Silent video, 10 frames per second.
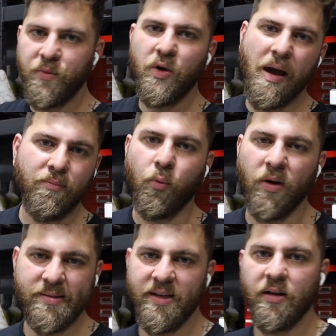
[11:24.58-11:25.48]
you have
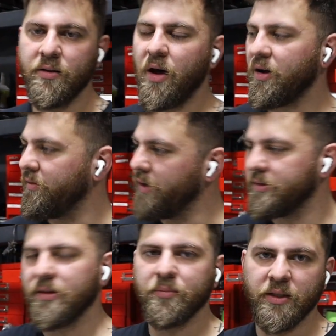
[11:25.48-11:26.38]
one single knock event,
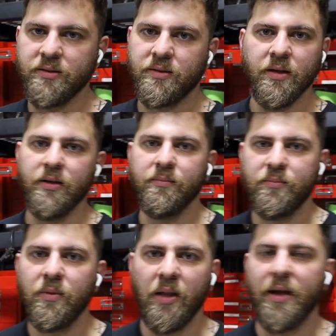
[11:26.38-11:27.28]
something's gonna
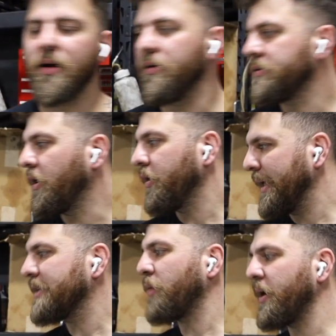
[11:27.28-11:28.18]
let go. So
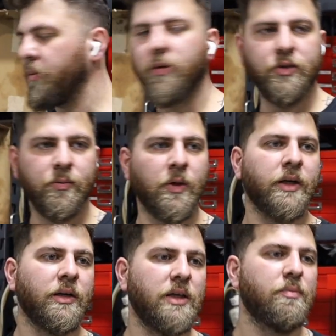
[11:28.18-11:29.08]
that's why we're
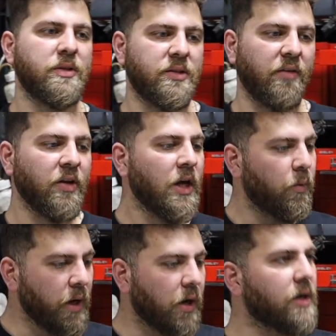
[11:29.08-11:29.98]
gonna keep it safe.
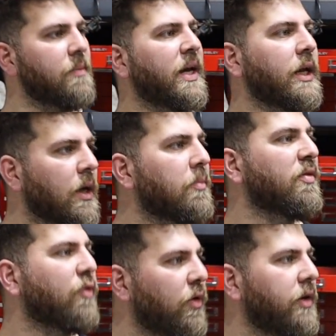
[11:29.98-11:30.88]
We are gonna make a number
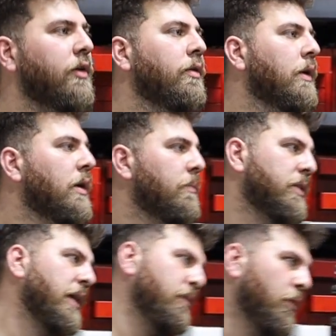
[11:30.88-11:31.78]
for you,
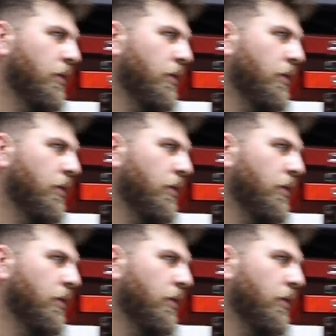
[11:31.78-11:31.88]
but then